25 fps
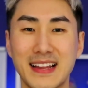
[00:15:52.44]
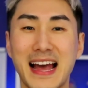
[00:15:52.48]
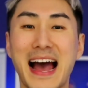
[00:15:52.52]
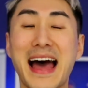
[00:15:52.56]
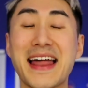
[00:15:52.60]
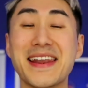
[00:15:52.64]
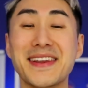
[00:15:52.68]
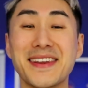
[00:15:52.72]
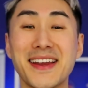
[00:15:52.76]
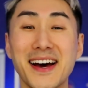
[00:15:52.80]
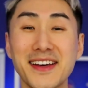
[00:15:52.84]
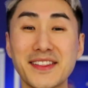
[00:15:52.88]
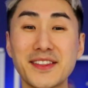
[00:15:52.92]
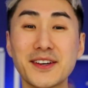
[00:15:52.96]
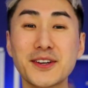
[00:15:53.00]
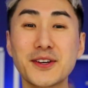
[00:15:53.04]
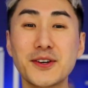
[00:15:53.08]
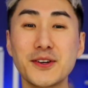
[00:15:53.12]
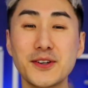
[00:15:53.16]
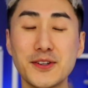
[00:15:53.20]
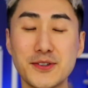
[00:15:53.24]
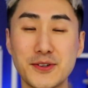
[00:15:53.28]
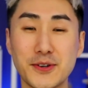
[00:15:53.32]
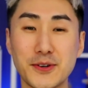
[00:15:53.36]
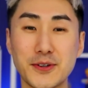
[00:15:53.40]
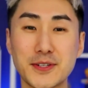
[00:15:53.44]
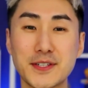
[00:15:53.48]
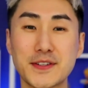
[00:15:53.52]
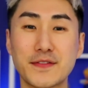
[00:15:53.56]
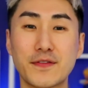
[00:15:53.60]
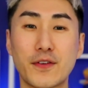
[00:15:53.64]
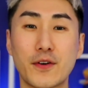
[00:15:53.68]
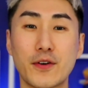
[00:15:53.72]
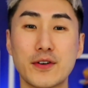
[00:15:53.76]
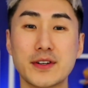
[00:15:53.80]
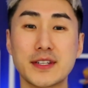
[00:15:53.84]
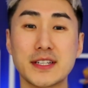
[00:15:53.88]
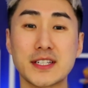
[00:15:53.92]
Another good use
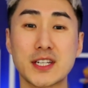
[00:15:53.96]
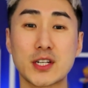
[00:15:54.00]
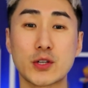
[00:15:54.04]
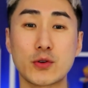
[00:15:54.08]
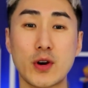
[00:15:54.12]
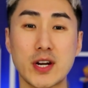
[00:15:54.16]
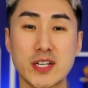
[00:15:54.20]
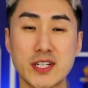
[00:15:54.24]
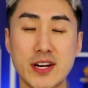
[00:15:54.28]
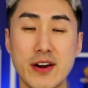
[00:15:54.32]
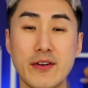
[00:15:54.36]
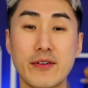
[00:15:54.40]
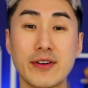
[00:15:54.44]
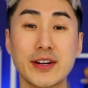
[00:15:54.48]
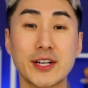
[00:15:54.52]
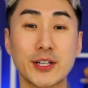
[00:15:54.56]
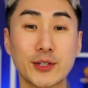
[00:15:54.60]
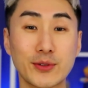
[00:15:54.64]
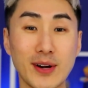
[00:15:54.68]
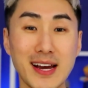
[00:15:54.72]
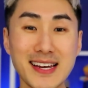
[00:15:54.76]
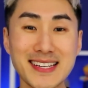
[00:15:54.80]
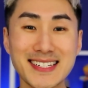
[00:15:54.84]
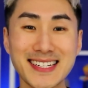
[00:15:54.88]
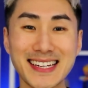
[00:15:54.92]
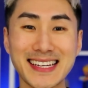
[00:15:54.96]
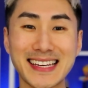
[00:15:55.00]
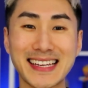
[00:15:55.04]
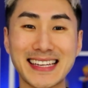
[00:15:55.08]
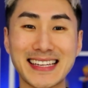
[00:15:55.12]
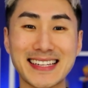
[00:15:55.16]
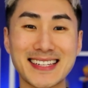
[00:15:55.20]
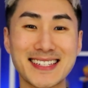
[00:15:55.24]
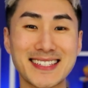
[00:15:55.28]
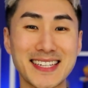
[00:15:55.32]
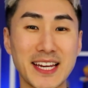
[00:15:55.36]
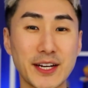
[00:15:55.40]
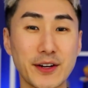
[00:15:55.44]
for a discretionary trust,
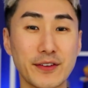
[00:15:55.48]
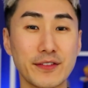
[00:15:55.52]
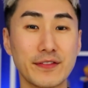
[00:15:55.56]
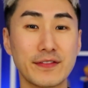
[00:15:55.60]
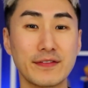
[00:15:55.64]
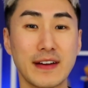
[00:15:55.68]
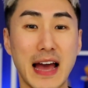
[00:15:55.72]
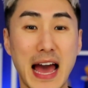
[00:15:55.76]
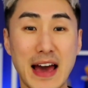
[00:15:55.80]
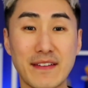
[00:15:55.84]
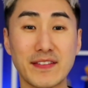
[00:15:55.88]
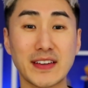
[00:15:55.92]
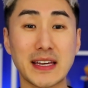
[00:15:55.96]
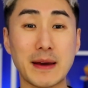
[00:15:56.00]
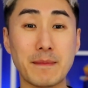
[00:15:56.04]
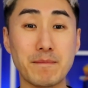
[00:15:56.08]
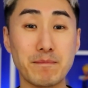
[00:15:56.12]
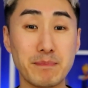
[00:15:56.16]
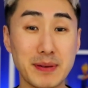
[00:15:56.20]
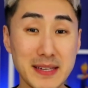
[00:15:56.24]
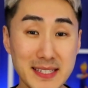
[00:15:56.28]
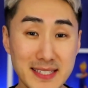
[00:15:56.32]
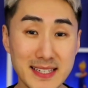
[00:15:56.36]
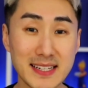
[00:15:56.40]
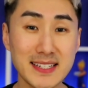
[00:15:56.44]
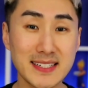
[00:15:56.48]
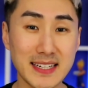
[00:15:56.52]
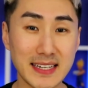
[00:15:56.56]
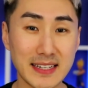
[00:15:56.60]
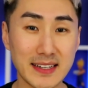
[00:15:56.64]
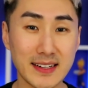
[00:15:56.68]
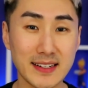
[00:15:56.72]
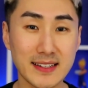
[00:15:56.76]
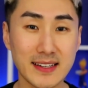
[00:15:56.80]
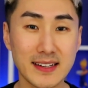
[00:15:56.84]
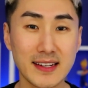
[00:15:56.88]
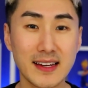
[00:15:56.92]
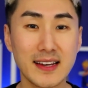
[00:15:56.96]
instead of having a business in
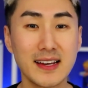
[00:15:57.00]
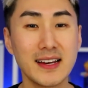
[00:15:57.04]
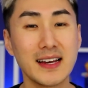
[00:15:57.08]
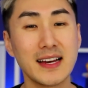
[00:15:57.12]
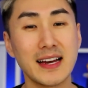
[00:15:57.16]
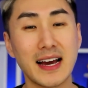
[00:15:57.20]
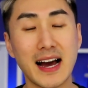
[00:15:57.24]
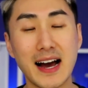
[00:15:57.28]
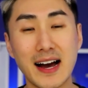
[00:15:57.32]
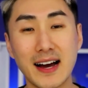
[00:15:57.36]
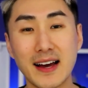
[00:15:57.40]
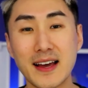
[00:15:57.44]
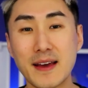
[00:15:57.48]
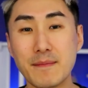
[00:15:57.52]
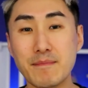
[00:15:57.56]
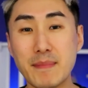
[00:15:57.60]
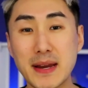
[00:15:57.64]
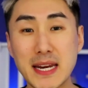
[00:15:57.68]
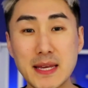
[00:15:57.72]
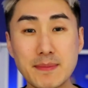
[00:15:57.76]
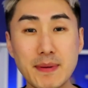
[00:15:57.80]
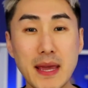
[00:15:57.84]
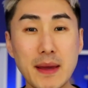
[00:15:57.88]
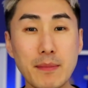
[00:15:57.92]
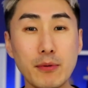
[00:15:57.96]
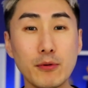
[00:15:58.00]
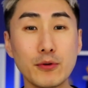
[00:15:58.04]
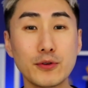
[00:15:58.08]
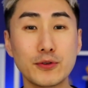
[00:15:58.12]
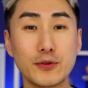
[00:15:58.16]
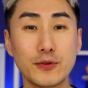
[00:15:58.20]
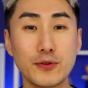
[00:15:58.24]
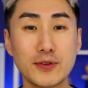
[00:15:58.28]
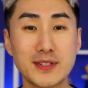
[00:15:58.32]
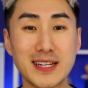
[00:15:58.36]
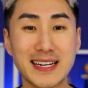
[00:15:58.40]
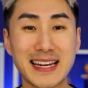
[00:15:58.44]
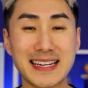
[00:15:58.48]
it, many people
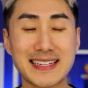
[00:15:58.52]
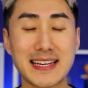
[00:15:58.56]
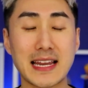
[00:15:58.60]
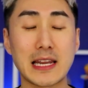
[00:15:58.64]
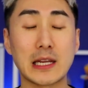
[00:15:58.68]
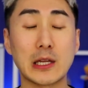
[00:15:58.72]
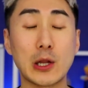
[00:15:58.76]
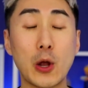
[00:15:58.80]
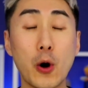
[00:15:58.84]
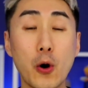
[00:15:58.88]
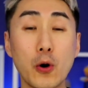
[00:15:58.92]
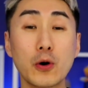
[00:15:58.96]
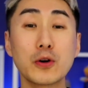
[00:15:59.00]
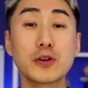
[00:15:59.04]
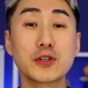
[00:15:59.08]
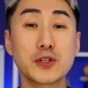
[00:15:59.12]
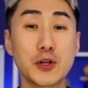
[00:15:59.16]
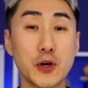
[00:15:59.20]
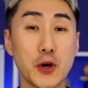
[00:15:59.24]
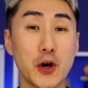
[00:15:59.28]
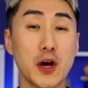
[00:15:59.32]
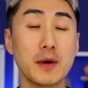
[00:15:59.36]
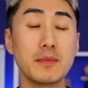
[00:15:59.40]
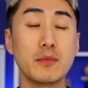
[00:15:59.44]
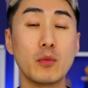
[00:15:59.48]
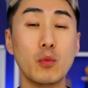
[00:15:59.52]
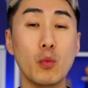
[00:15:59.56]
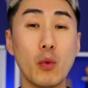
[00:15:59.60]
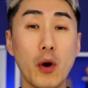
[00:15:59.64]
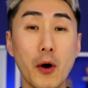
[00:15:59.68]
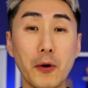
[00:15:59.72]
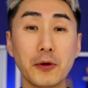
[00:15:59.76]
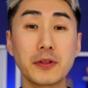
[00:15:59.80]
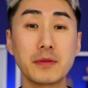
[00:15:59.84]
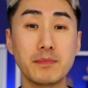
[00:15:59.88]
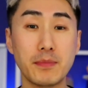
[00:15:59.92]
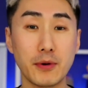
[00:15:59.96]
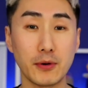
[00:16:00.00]
use it as a long-term
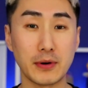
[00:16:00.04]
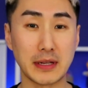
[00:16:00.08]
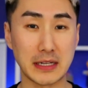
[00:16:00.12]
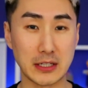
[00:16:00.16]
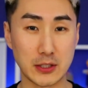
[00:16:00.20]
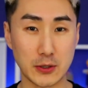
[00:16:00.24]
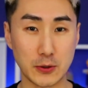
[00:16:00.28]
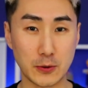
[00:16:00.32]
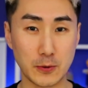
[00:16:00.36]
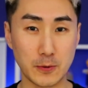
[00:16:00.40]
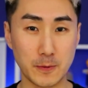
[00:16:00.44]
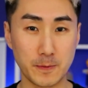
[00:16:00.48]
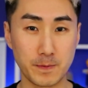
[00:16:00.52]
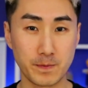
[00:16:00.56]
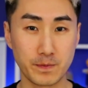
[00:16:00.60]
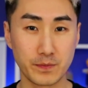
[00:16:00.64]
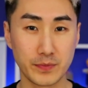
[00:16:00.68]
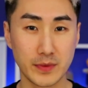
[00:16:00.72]
wealth building tool.